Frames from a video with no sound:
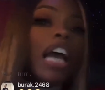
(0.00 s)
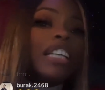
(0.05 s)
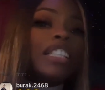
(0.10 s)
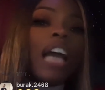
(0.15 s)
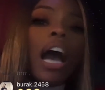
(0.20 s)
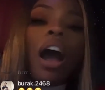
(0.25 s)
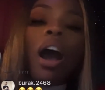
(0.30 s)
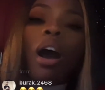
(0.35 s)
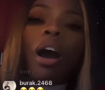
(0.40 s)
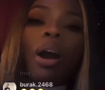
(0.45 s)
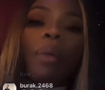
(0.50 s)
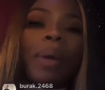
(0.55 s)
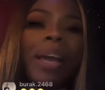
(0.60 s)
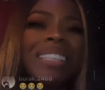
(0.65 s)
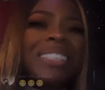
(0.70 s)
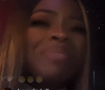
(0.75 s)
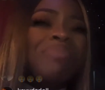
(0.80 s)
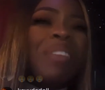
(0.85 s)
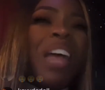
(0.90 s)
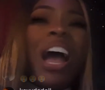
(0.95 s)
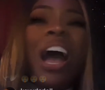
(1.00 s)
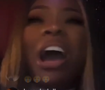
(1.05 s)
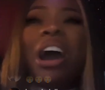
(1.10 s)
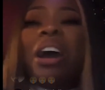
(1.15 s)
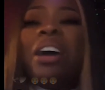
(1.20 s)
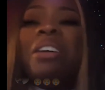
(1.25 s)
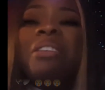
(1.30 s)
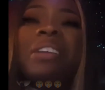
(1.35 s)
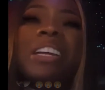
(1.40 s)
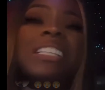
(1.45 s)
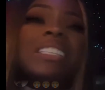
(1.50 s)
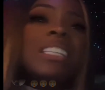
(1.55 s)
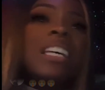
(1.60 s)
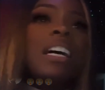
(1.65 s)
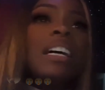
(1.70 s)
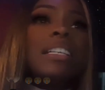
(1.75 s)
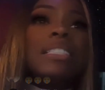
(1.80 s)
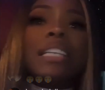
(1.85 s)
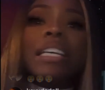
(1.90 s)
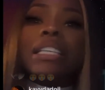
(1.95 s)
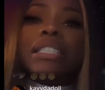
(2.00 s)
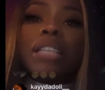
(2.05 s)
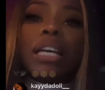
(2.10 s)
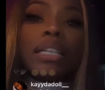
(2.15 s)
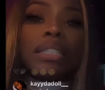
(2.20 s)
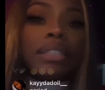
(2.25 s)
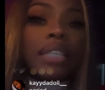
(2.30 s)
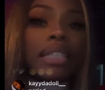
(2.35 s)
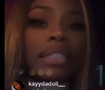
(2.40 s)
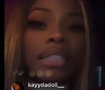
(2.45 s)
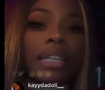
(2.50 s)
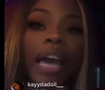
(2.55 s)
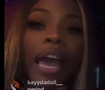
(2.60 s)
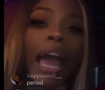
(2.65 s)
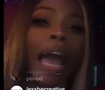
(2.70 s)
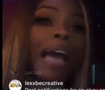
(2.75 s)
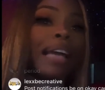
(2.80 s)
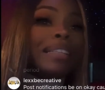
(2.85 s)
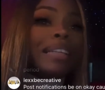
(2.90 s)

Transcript: Y'all always, oh, it's cause, it's cause this and that.